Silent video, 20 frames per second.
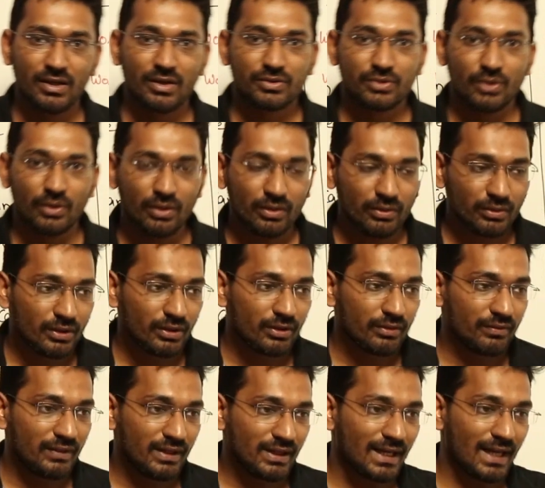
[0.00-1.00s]
so
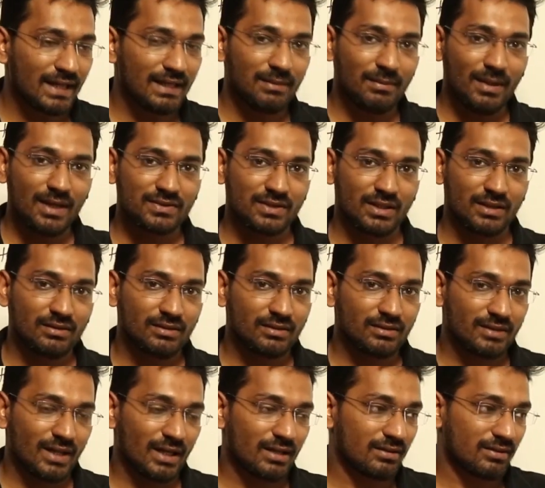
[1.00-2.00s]
we can
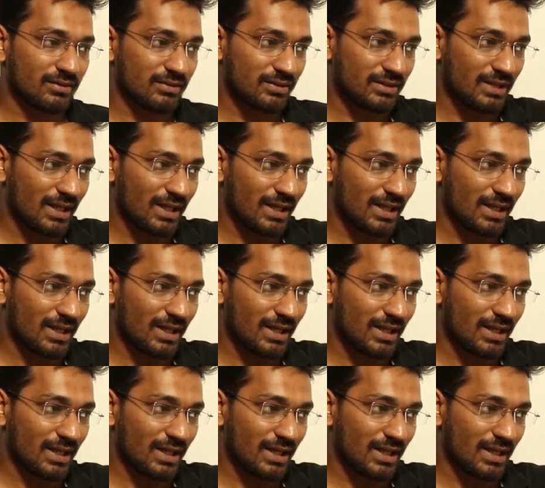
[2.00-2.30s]
imagine that